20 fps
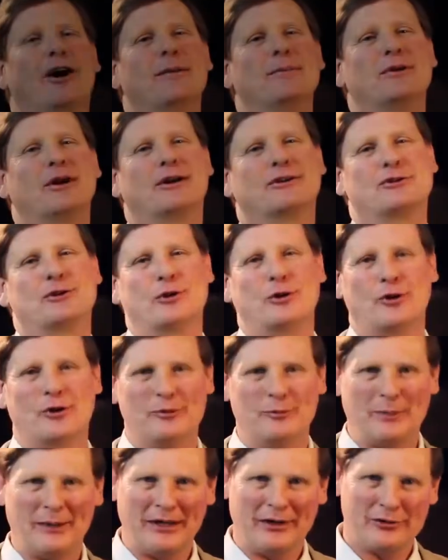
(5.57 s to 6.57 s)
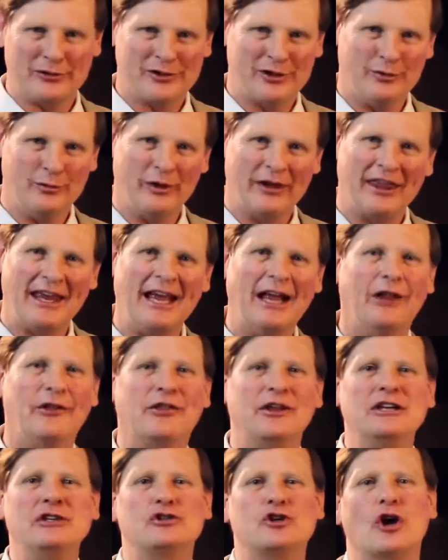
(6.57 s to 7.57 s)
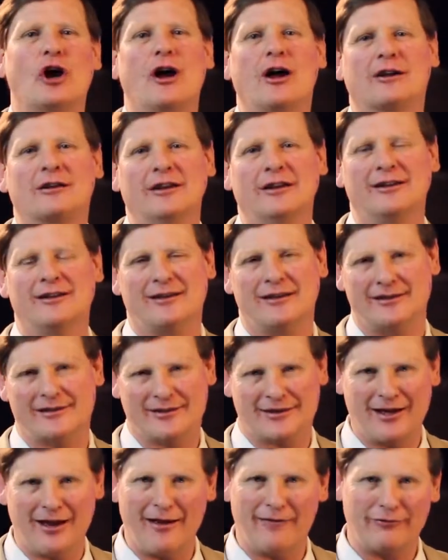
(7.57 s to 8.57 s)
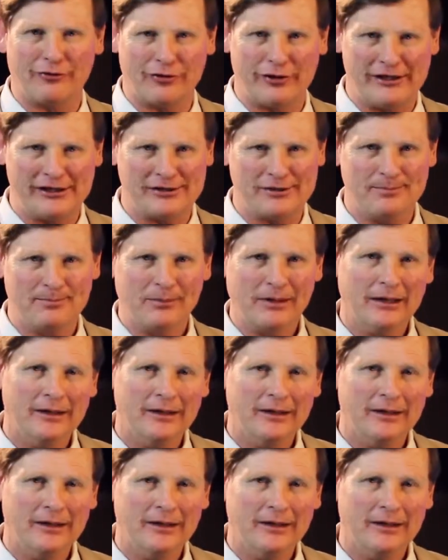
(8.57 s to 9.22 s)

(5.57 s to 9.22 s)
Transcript: I'm Dr. Gordon Pedersen with Healthy Chocolate Discoveries.